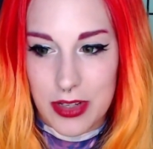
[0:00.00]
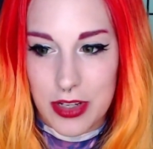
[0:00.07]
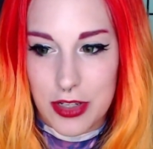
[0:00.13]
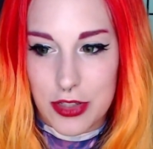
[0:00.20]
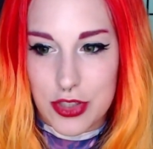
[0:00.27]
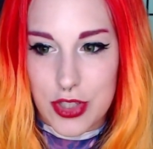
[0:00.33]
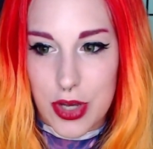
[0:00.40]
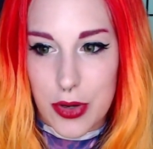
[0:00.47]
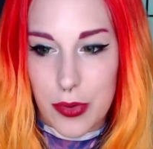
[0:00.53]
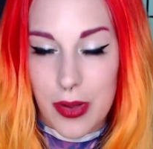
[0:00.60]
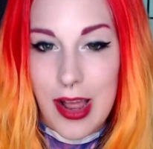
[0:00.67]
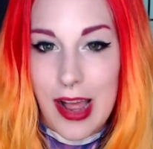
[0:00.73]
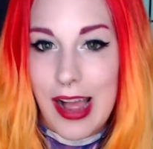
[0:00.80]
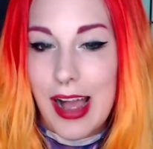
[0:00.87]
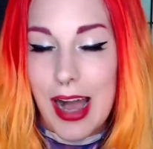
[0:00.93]
So
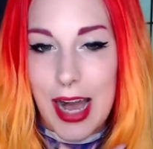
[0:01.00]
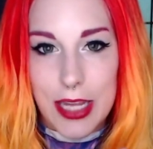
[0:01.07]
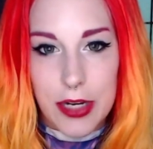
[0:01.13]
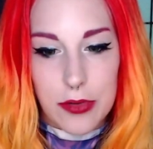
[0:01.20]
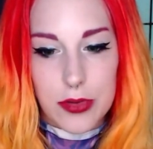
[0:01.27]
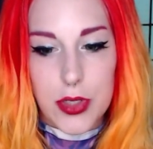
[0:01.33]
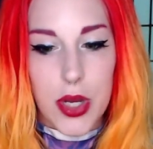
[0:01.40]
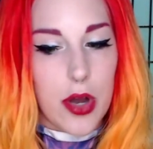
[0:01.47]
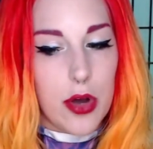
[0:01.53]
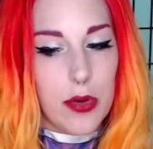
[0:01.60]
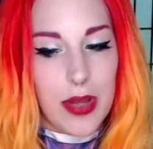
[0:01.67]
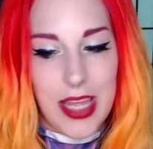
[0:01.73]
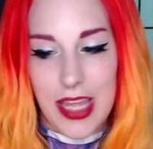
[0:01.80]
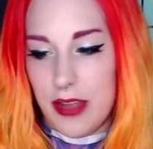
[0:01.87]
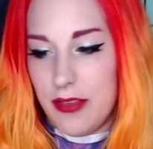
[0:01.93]
I don't know
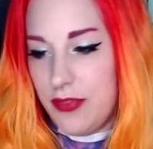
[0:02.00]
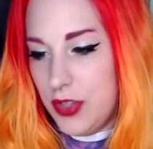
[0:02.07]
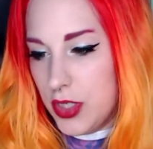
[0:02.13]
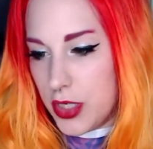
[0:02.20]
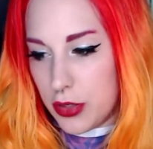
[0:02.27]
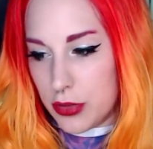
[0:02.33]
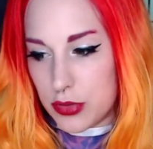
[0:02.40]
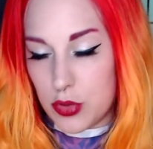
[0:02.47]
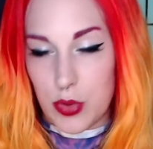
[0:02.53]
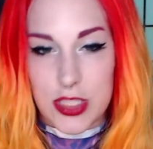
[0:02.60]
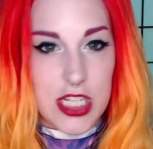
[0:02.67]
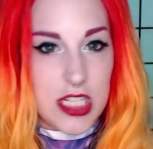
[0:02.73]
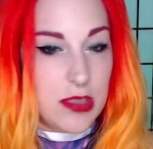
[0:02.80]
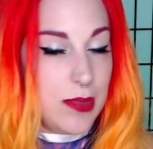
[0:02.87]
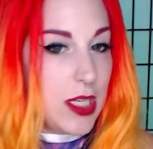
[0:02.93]
if, you know, Twitch
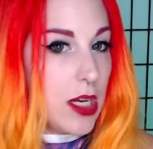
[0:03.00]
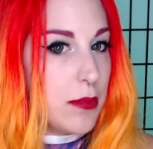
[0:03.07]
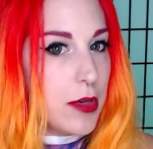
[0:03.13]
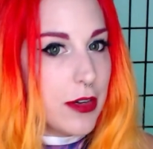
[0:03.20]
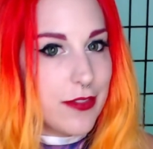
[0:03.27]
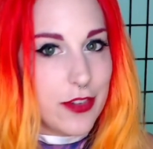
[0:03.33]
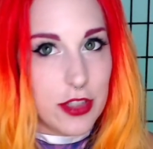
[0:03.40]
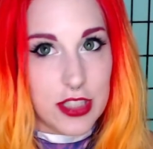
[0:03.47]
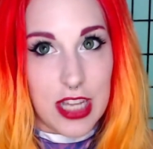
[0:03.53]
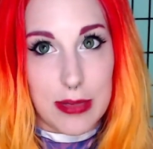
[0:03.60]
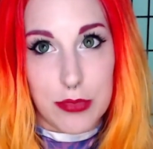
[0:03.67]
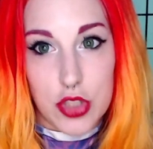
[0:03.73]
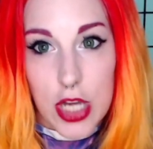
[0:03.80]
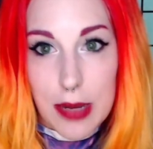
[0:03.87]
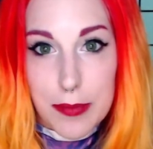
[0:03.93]
has become her full time
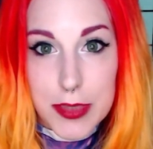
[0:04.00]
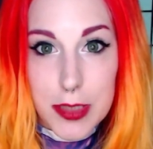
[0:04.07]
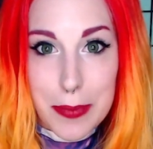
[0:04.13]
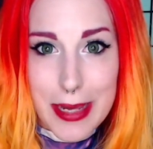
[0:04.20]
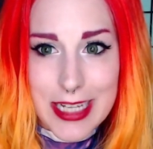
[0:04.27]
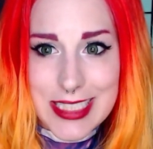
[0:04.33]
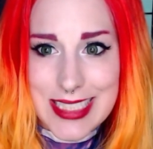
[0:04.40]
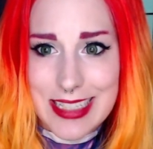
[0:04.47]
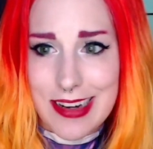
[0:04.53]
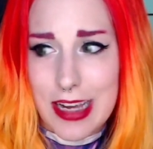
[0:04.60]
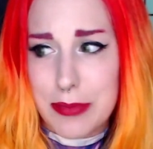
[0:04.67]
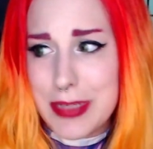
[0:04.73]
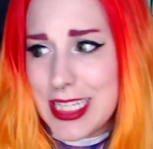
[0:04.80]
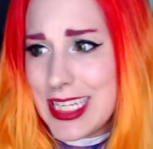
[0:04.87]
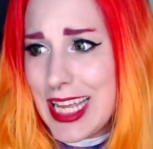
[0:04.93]
job in the past year. I
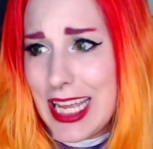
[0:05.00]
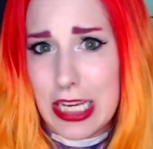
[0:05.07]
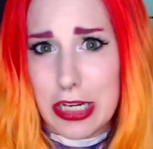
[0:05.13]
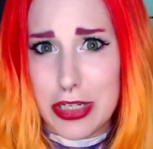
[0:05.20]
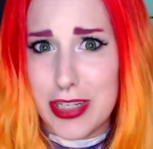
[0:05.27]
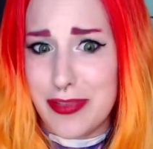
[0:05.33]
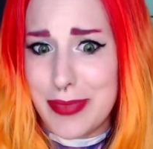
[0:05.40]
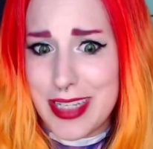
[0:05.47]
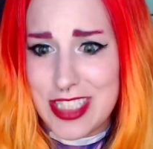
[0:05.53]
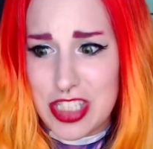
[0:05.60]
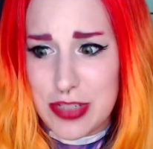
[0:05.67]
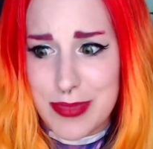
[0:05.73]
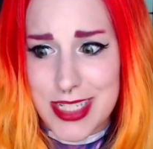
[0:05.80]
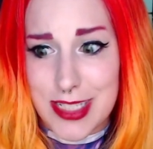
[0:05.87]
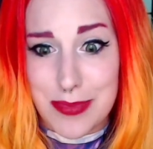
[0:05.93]
mean, it could have been. She
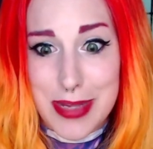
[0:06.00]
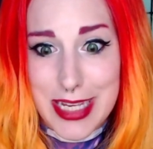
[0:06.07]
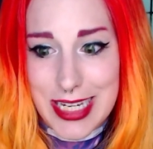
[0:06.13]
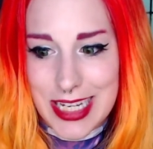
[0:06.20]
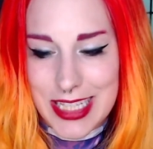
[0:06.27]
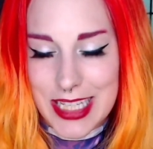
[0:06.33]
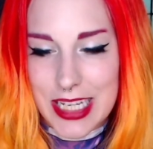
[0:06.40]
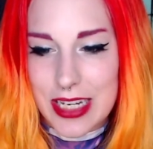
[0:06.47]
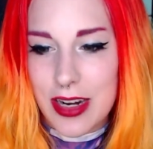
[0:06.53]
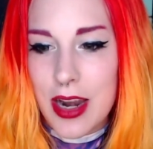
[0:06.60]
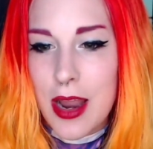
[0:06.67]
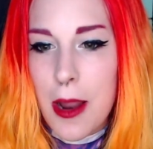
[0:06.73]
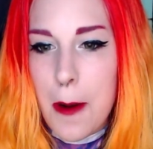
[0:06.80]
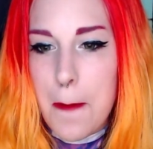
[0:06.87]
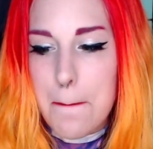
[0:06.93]
makes bank on there.
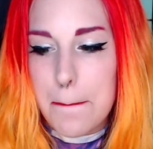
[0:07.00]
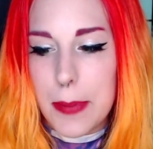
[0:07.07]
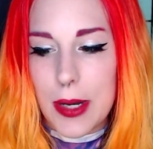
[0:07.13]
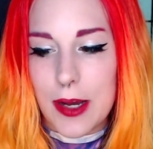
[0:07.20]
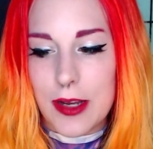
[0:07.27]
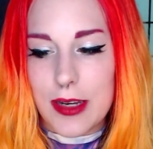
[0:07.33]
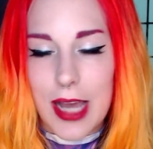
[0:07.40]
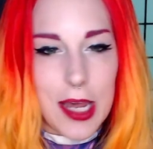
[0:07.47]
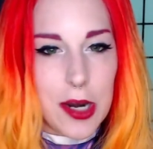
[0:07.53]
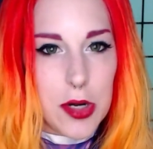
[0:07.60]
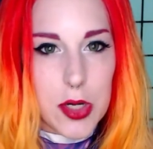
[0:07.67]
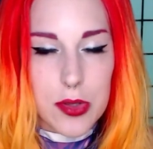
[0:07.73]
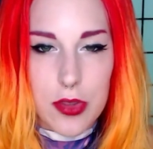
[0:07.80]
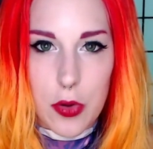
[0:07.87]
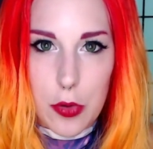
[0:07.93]
But I don't
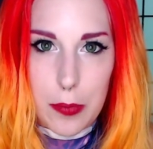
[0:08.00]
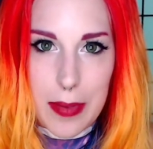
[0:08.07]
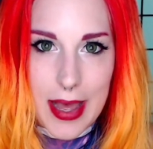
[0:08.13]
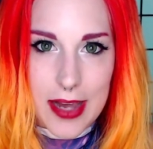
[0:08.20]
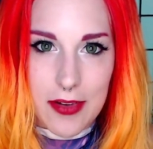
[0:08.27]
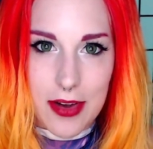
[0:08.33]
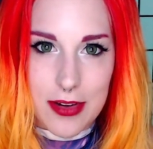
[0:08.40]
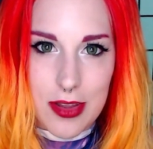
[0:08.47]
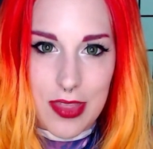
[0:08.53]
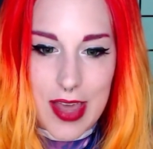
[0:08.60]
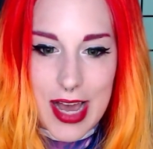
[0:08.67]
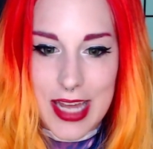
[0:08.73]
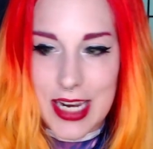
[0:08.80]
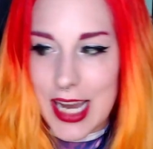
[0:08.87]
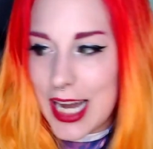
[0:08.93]
know the whole background of
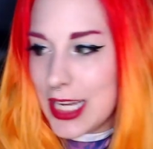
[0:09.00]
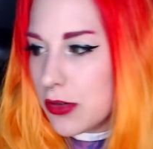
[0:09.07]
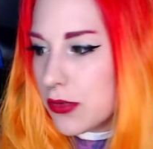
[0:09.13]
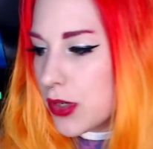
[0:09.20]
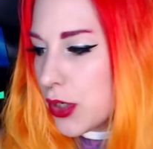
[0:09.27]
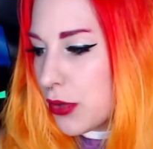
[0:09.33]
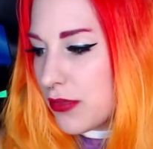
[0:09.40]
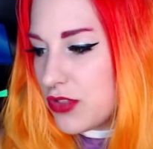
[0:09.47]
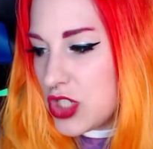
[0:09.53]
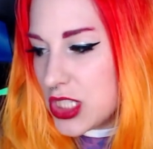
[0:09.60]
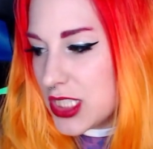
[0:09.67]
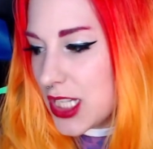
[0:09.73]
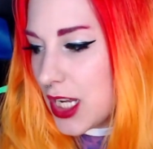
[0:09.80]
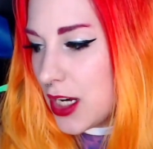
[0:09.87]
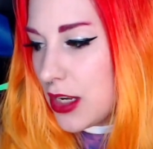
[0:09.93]
that. I don't know if she's
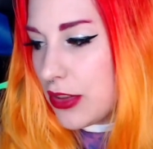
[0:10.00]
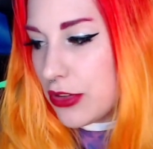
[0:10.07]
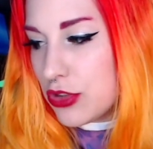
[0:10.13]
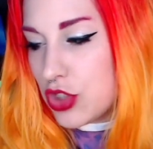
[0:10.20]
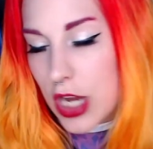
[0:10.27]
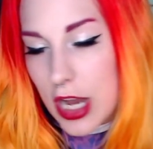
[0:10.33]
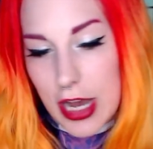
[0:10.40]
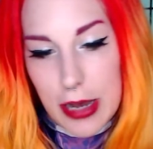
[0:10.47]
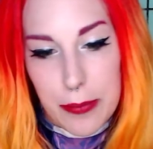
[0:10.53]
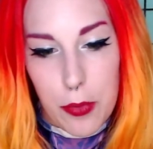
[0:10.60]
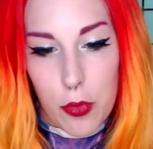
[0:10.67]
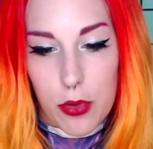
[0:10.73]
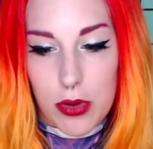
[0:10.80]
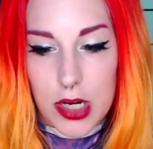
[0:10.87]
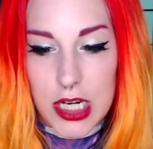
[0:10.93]
got another job
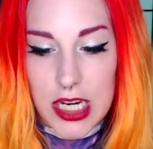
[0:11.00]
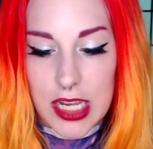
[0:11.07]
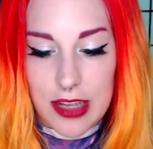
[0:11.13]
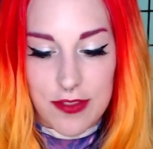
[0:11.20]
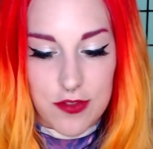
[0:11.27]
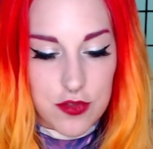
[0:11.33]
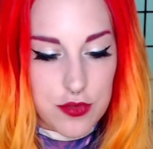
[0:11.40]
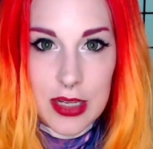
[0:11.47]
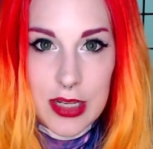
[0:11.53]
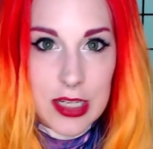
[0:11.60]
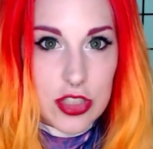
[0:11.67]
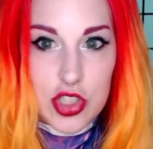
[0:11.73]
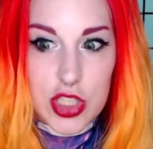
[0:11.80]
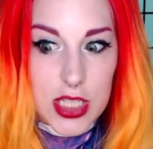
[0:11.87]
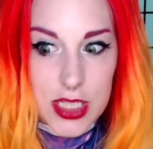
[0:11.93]
or if
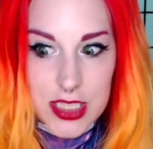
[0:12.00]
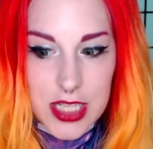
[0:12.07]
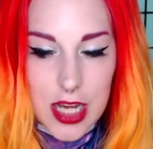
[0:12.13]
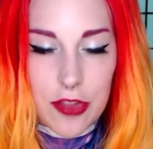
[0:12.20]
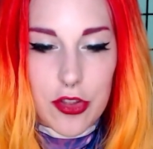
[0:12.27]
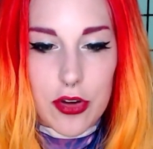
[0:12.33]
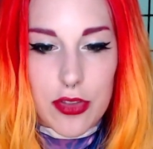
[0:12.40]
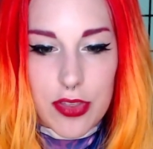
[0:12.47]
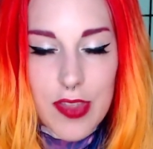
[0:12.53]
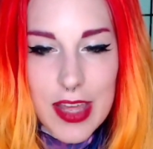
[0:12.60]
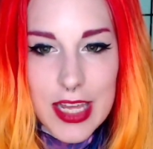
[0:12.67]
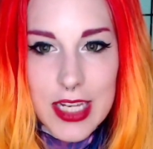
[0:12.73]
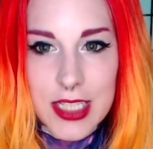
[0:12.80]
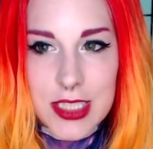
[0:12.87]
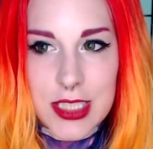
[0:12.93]
she does other
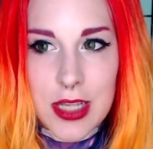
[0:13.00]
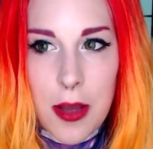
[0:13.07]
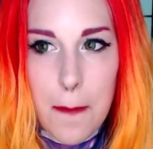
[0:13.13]
things.